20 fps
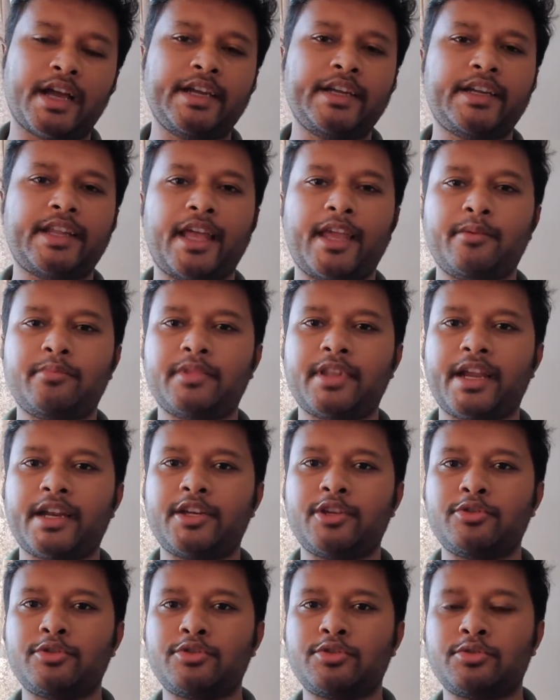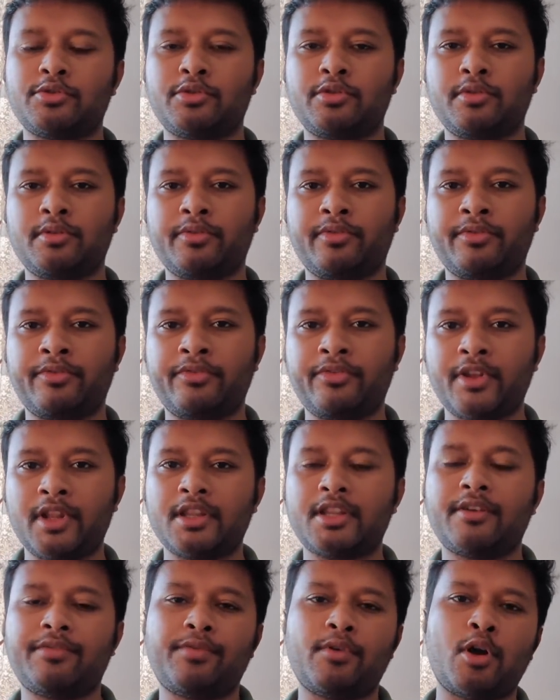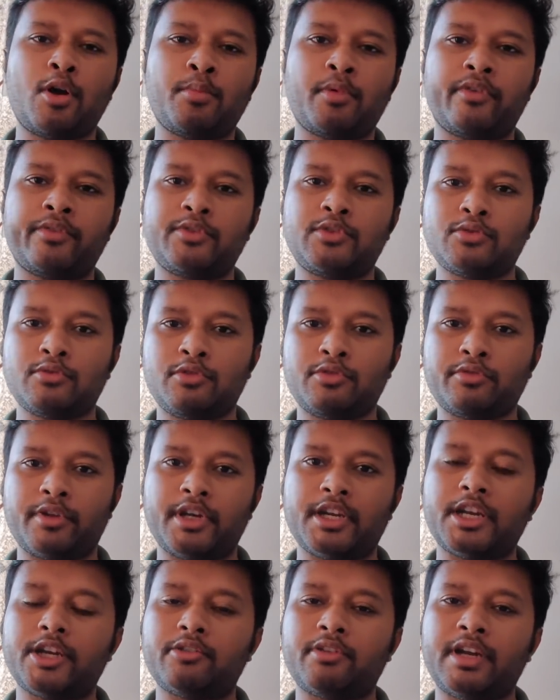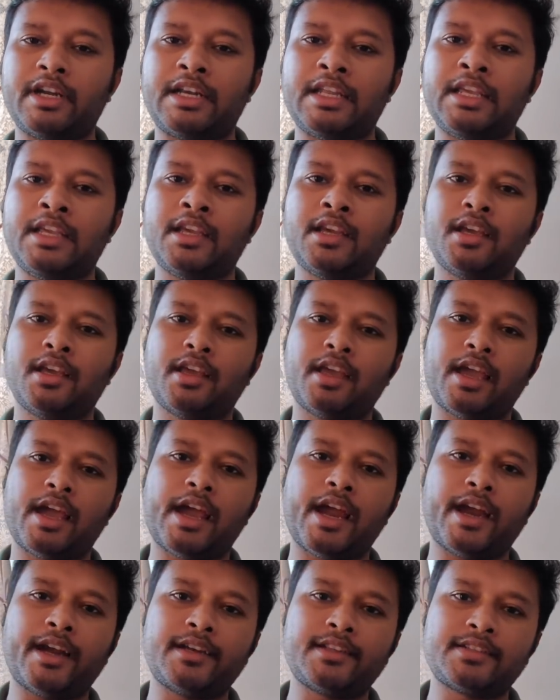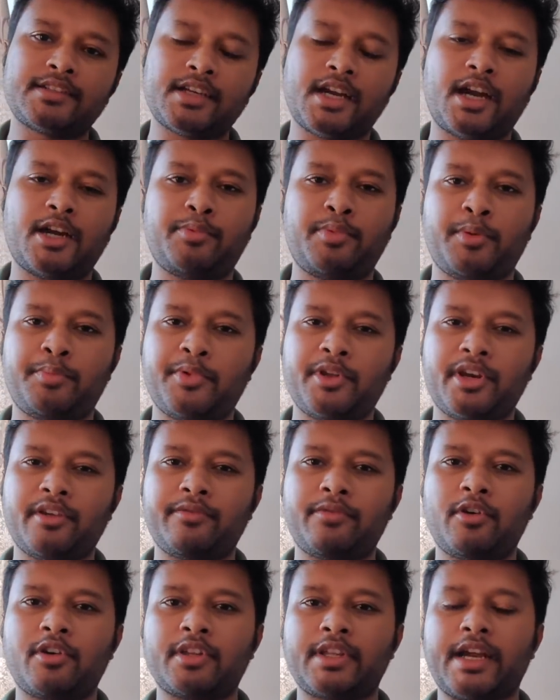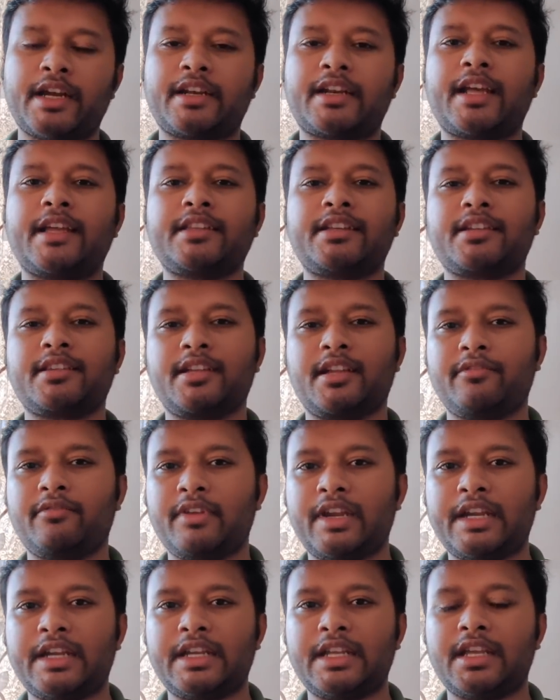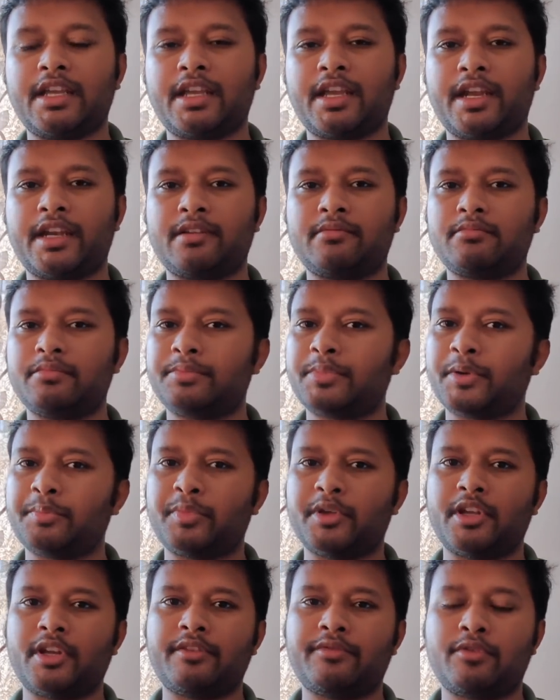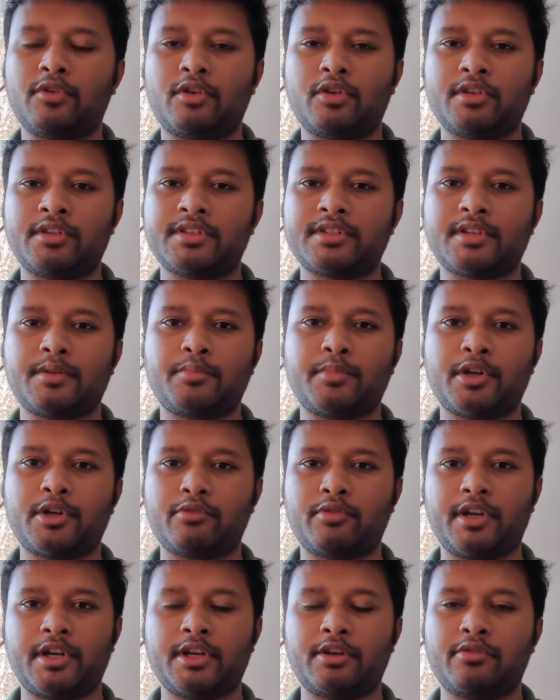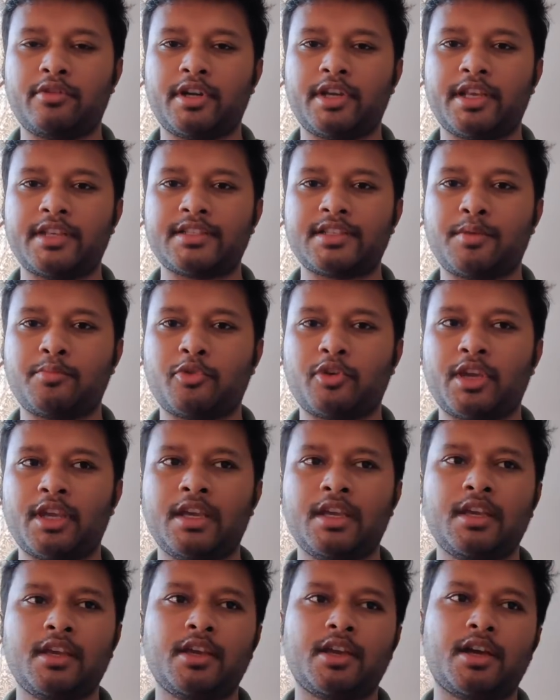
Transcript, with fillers: high time that you should fill the form of June twenty twenty and start preparing for that rather than waiting and preparing for December twenty twenty exam. Okay.